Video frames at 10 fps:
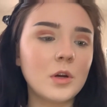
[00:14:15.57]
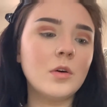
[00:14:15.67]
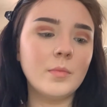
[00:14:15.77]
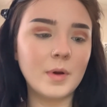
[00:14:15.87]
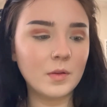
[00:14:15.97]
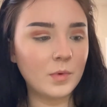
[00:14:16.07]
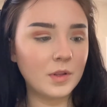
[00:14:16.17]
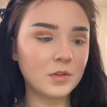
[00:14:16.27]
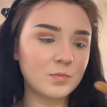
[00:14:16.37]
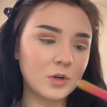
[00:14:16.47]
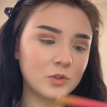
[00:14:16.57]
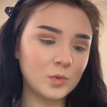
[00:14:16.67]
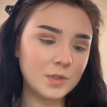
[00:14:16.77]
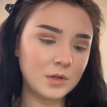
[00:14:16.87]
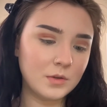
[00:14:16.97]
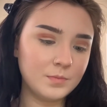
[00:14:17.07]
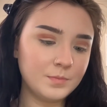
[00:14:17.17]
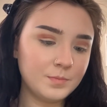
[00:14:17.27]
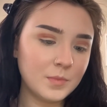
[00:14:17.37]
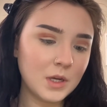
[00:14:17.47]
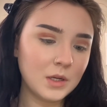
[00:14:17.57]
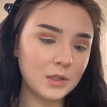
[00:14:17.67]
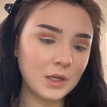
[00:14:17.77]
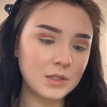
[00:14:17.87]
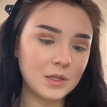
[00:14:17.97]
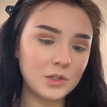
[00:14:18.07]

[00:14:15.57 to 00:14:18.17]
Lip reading: Oh, by the way, this brush was a Luxie